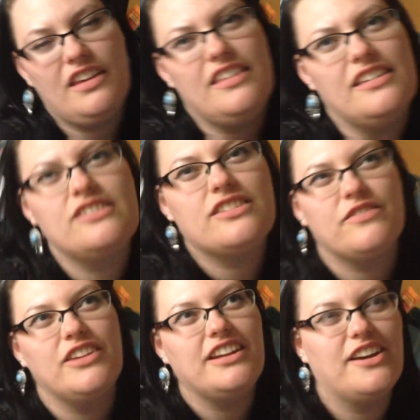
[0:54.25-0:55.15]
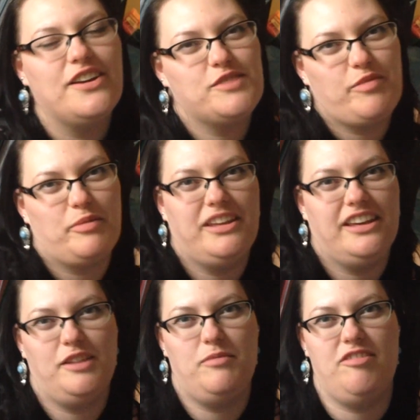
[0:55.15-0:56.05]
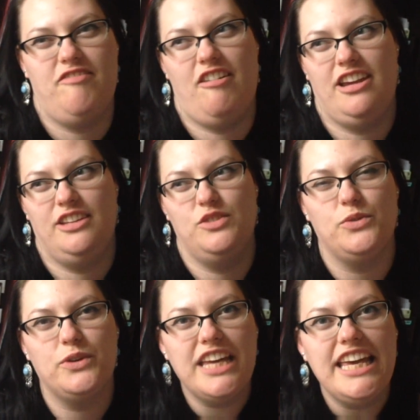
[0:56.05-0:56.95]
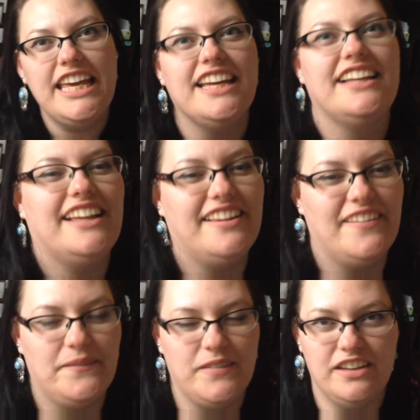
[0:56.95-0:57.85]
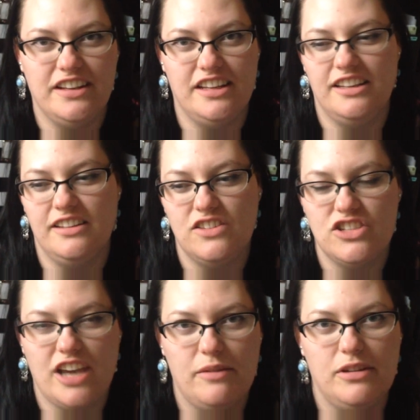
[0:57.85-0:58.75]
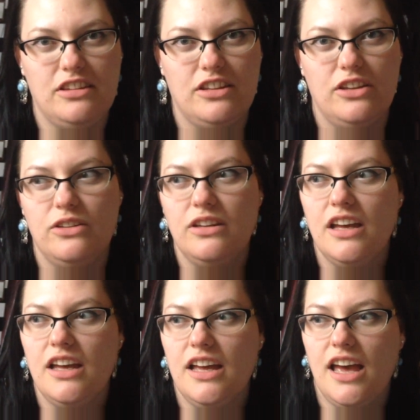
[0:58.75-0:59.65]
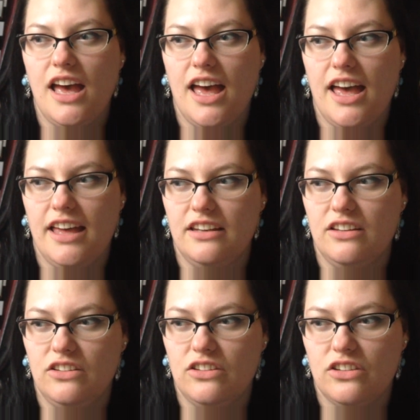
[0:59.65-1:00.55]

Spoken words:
this video is probably going to be very talky. I'm going to chat with you and